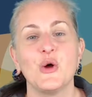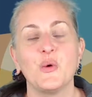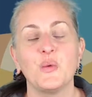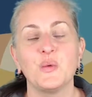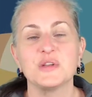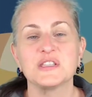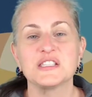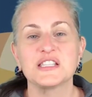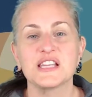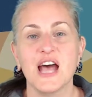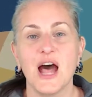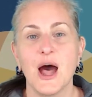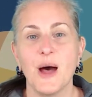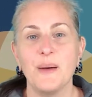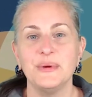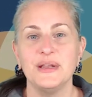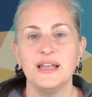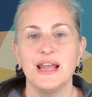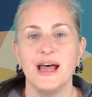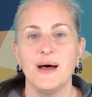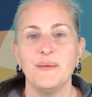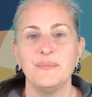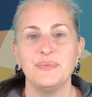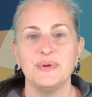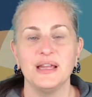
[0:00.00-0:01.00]
what's coming
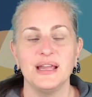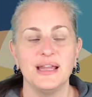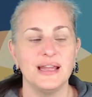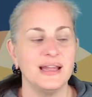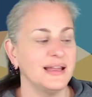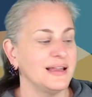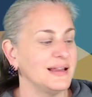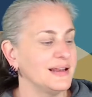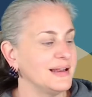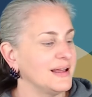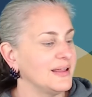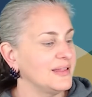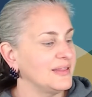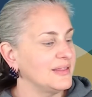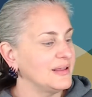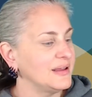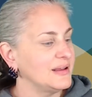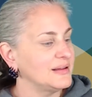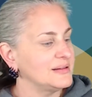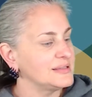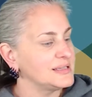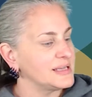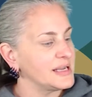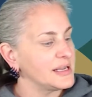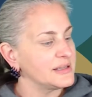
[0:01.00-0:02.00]
up in the
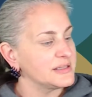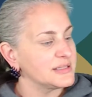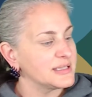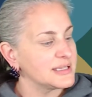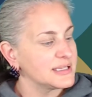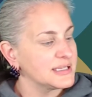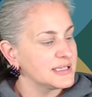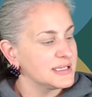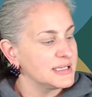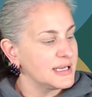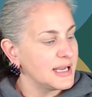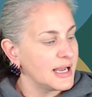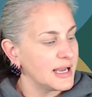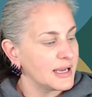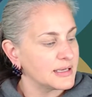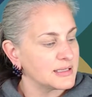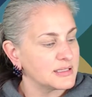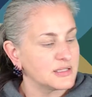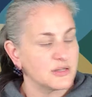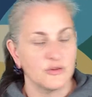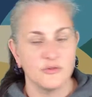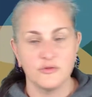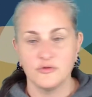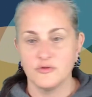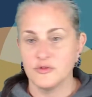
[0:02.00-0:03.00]
Delta CX
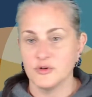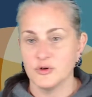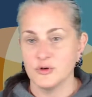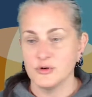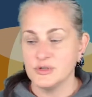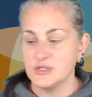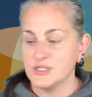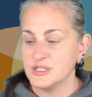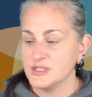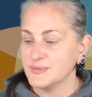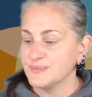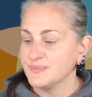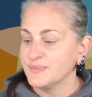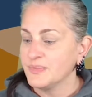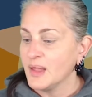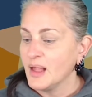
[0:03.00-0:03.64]
verse.